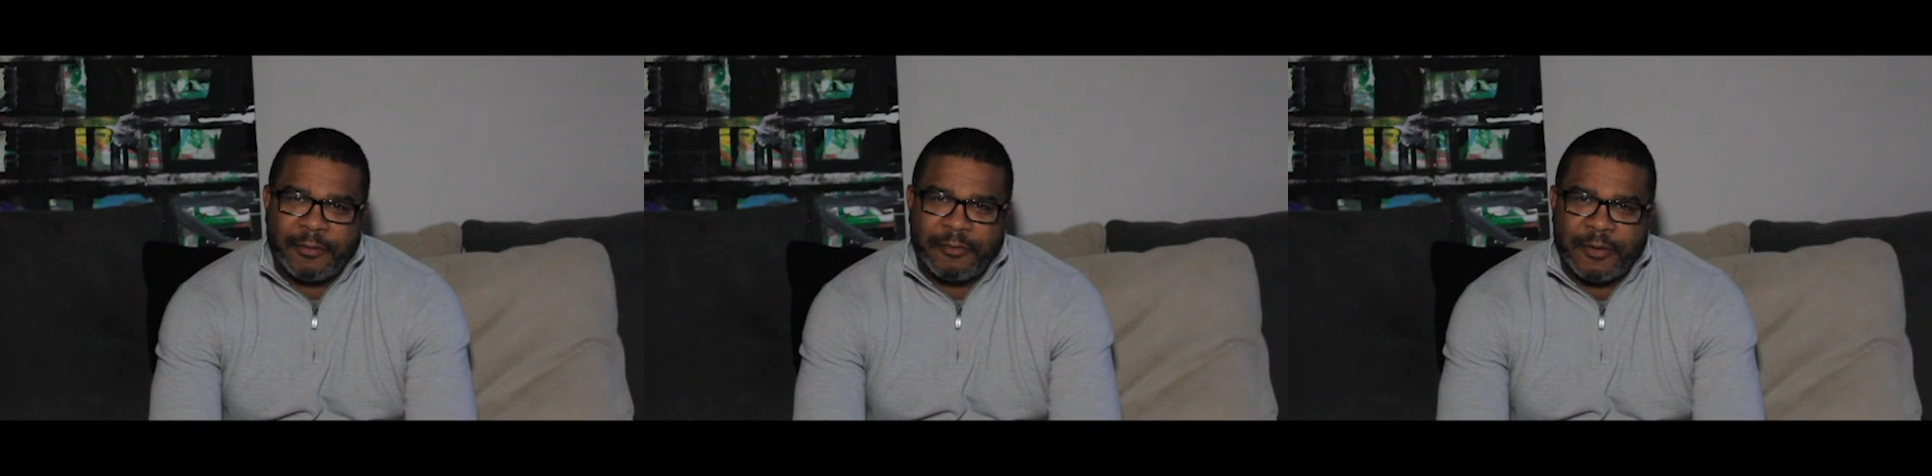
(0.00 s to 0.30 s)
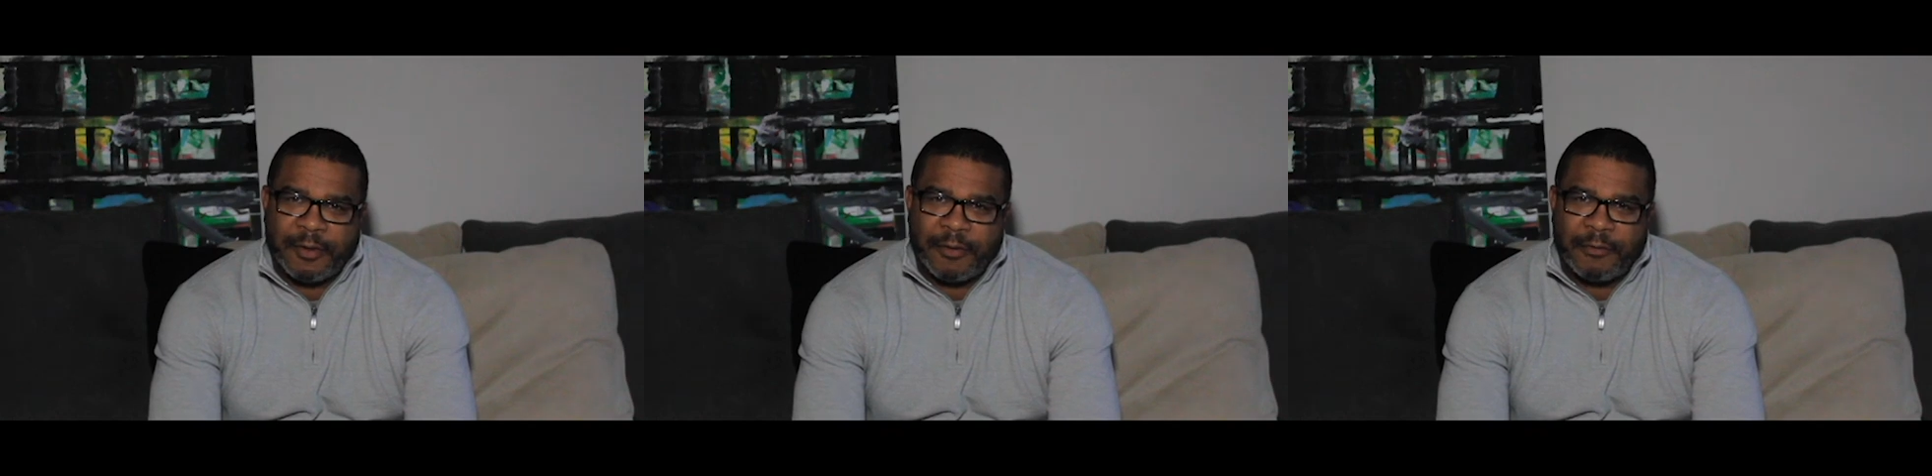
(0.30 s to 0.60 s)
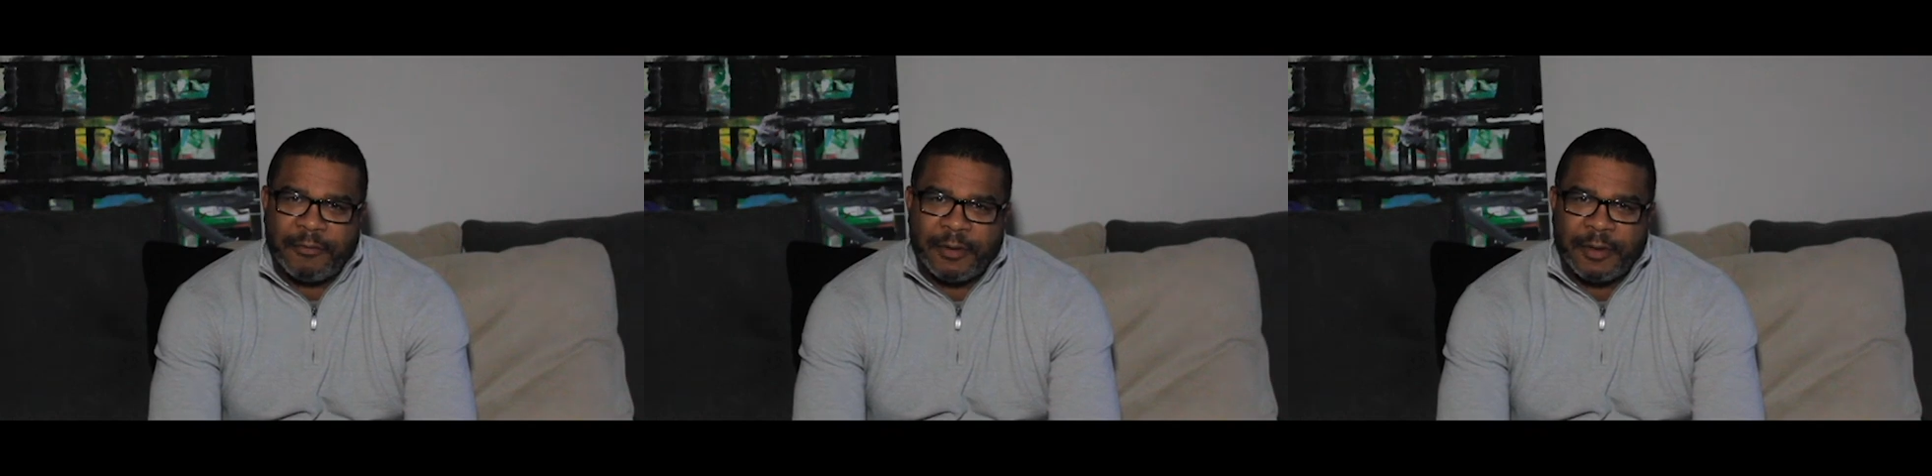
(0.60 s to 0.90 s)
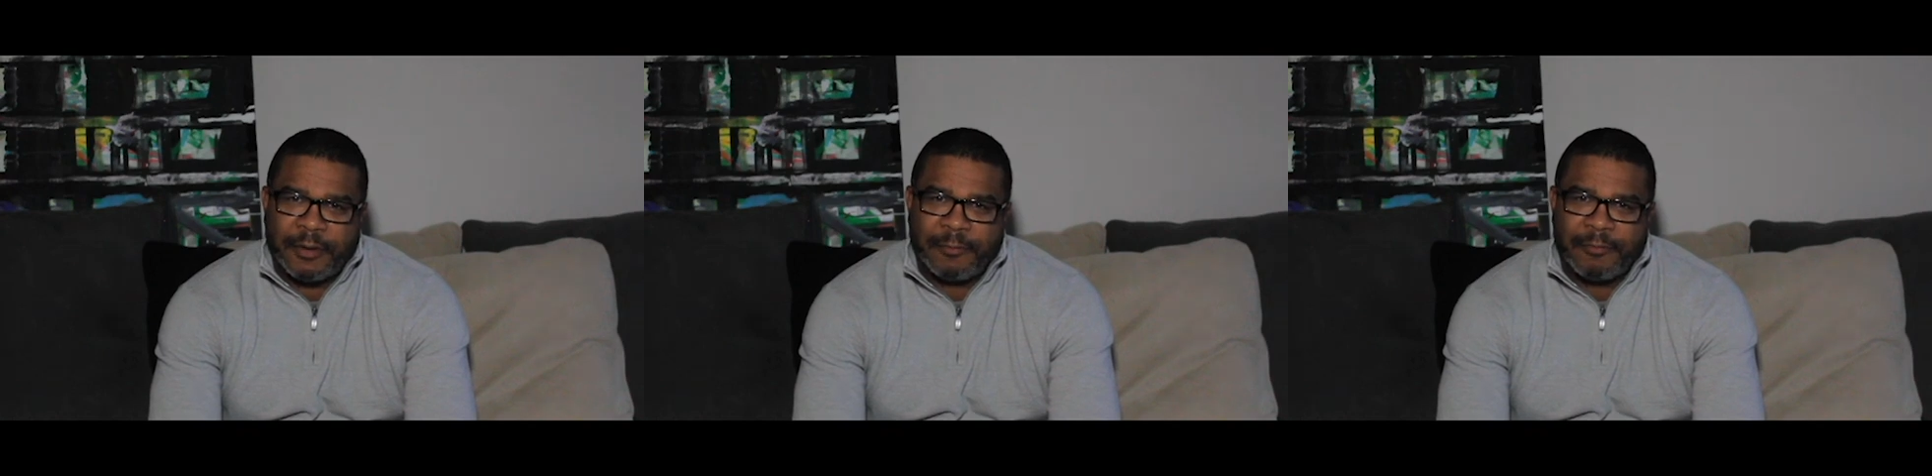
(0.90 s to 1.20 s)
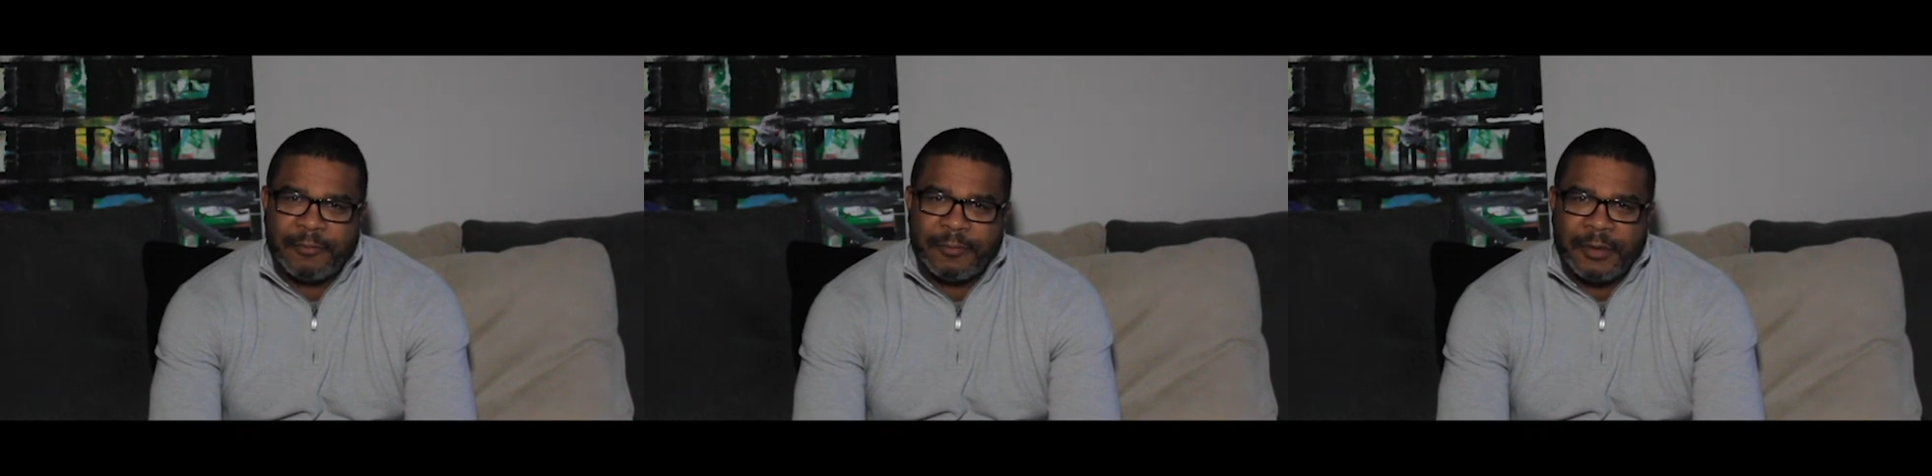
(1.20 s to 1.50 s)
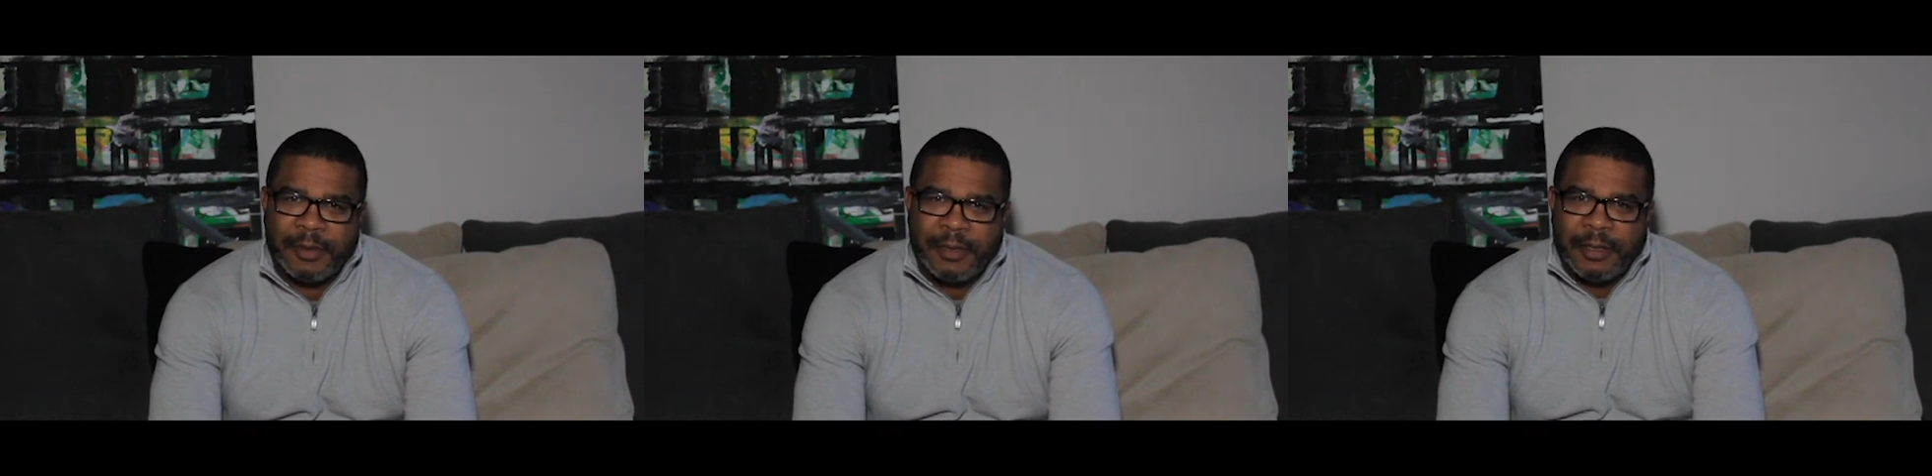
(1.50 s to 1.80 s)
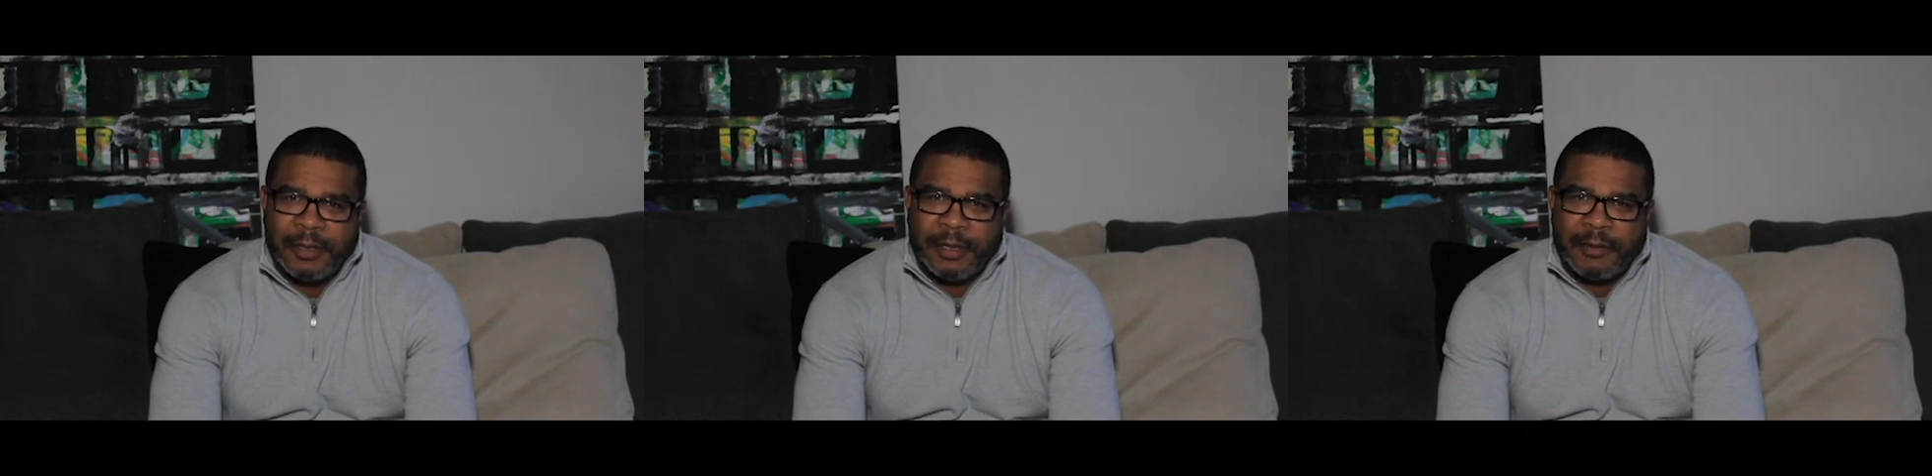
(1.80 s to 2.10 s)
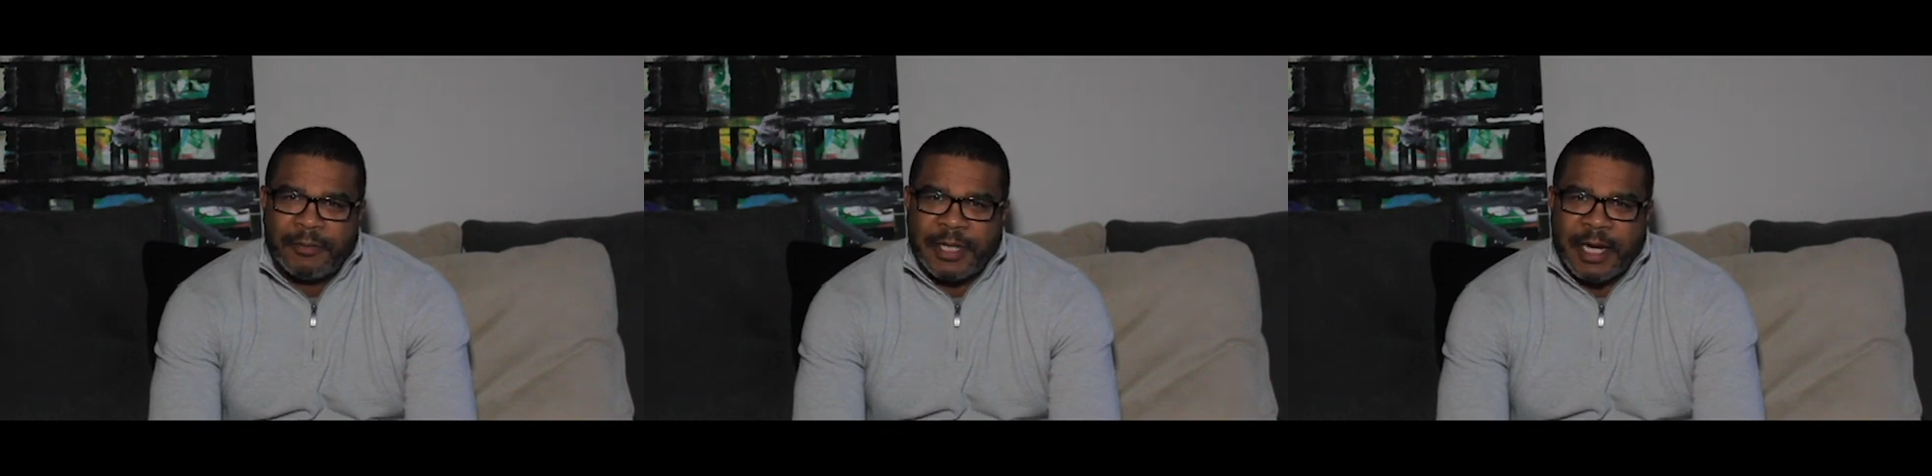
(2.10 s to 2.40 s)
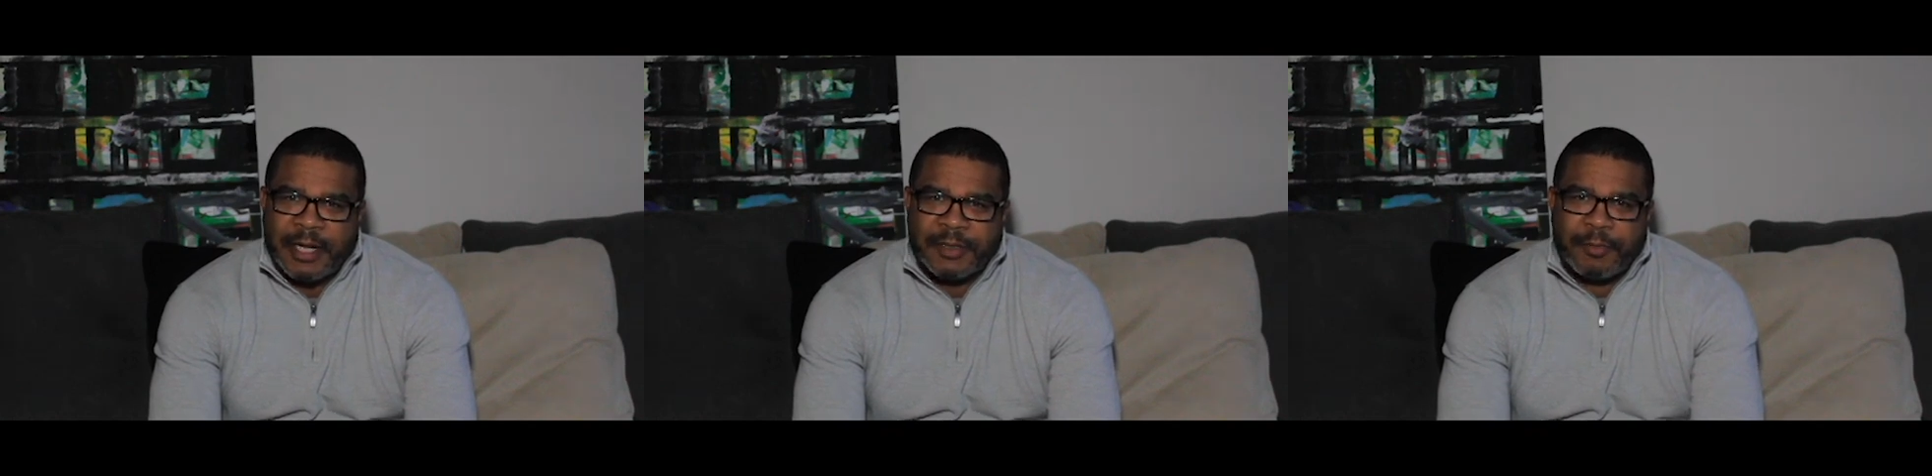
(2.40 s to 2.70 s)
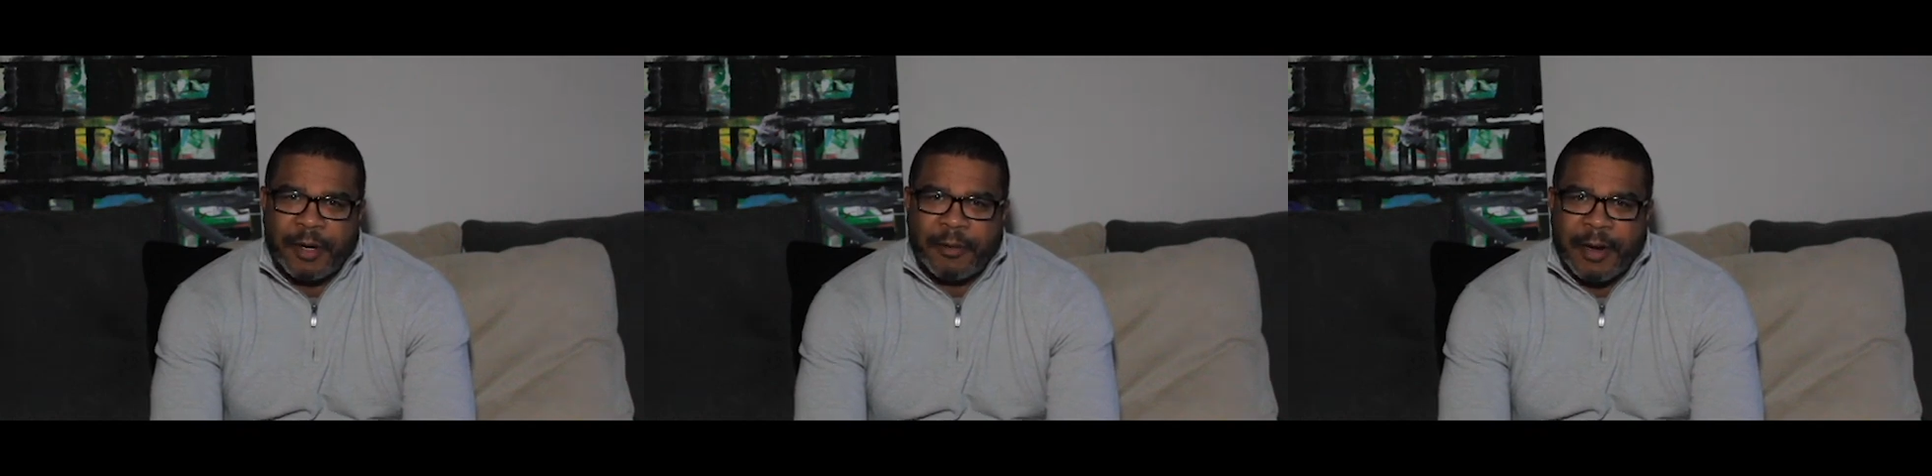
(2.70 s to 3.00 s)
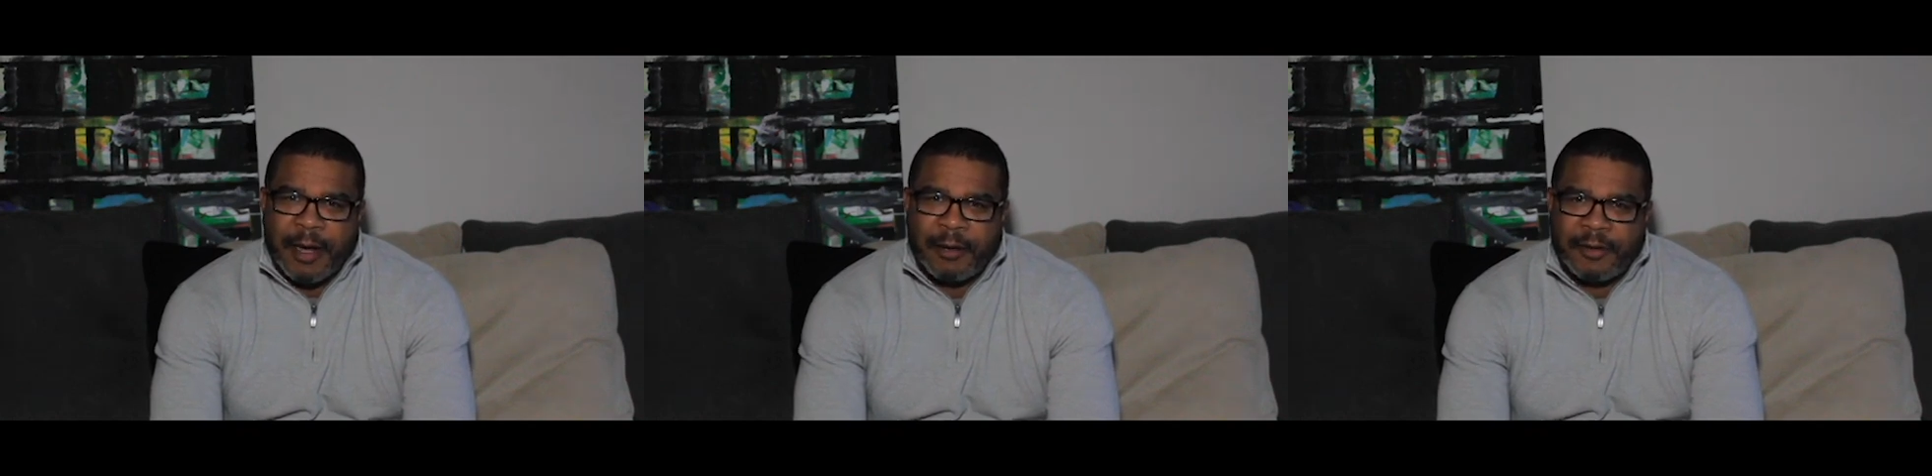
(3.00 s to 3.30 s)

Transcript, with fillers: so um, it was kind of spread around.